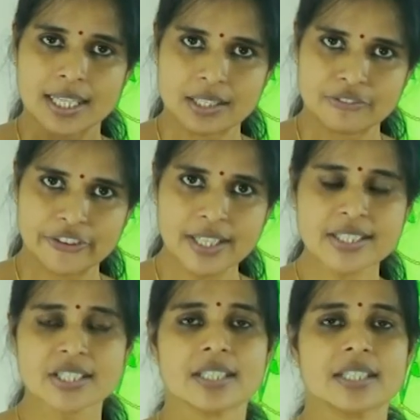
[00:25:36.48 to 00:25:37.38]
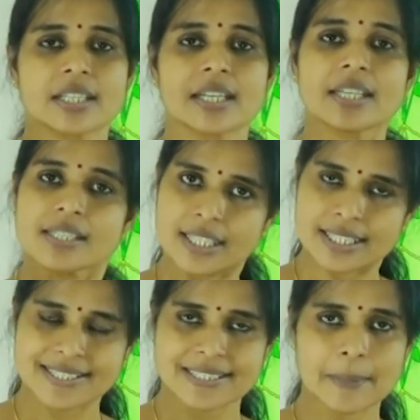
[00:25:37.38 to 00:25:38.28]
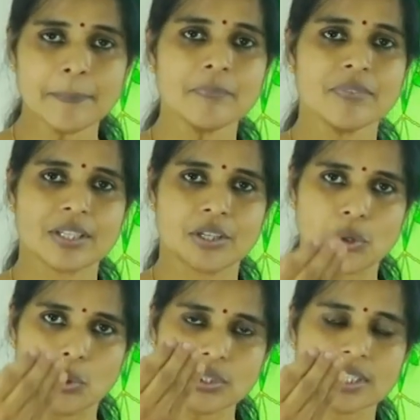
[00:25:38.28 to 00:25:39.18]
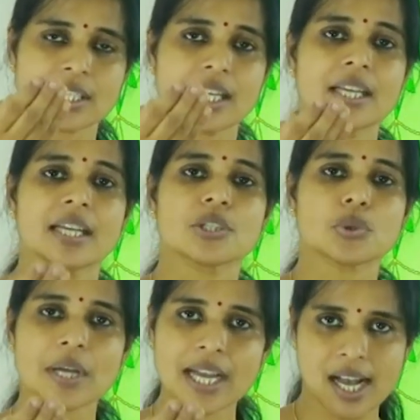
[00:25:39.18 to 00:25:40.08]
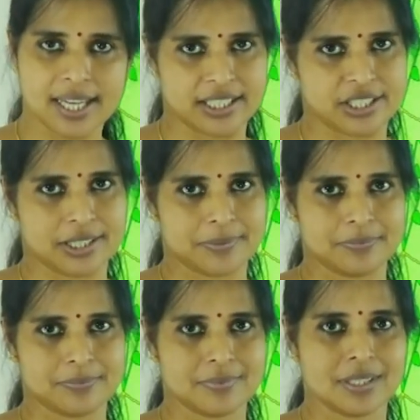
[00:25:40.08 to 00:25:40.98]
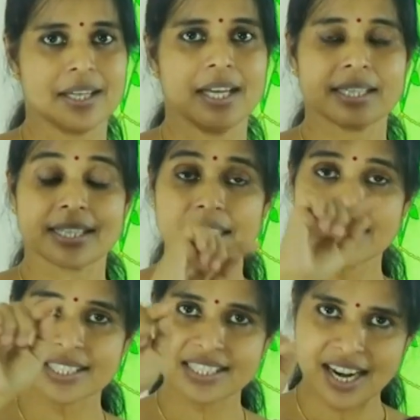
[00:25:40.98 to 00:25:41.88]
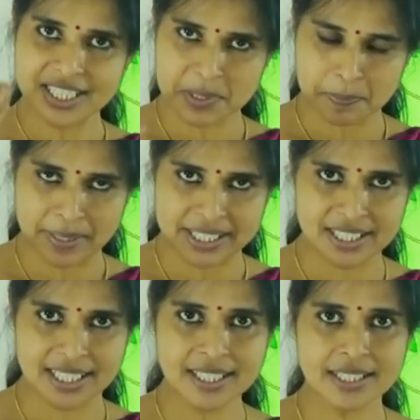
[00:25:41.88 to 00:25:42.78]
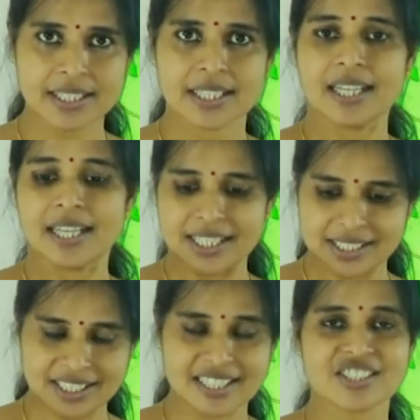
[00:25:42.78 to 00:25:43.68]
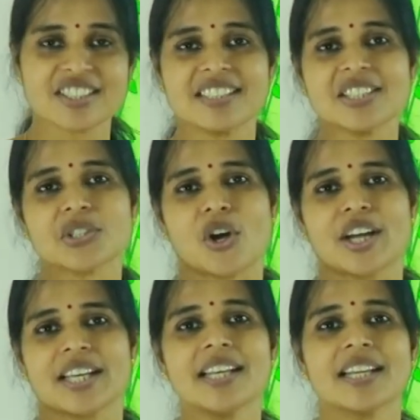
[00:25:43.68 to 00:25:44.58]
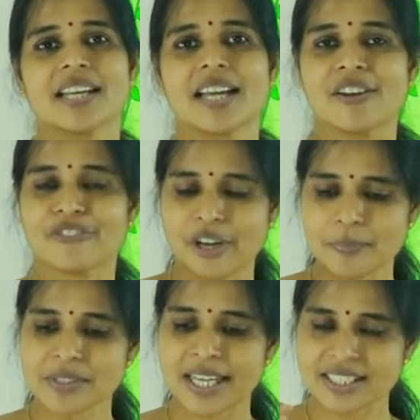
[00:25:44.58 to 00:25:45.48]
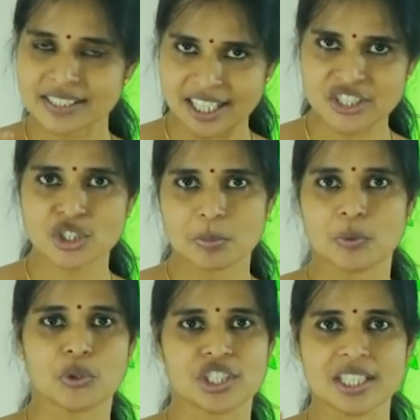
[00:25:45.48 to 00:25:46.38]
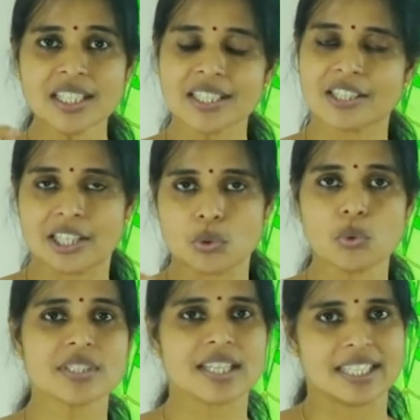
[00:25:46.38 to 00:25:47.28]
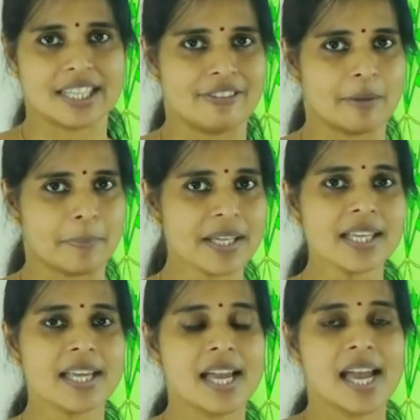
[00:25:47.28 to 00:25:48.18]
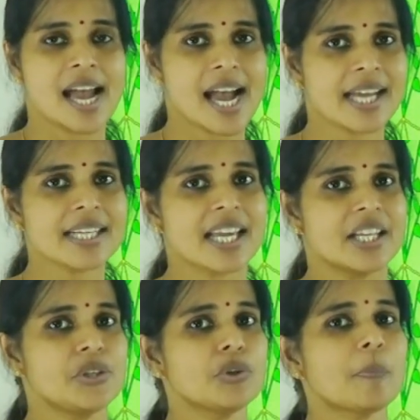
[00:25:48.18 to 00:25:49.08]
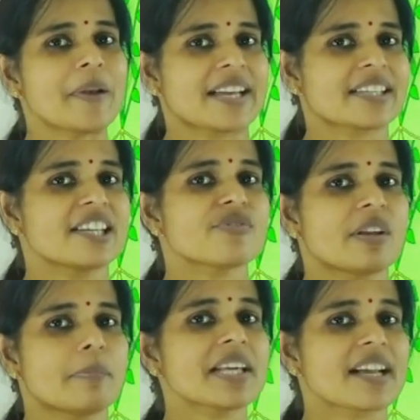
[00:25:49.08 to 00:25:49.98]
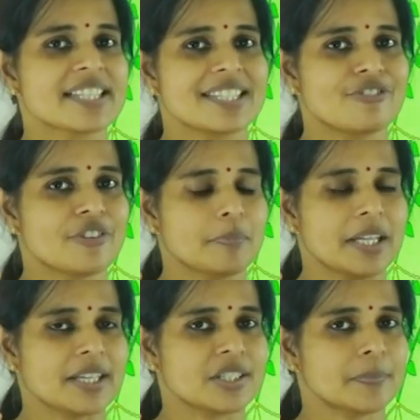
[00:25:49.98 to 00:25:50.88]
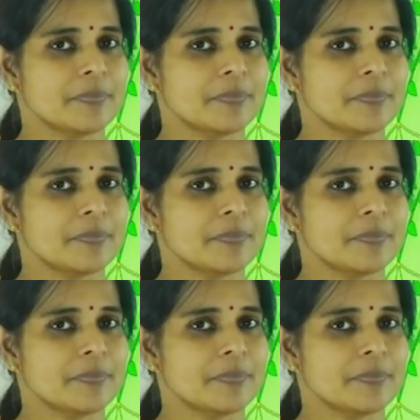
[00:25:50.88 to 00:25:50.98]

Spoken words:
first the stem grows to a height, then it starts bending, it touches the soil, from that touched portion the roots are developing and a new plantlet will be rising from that.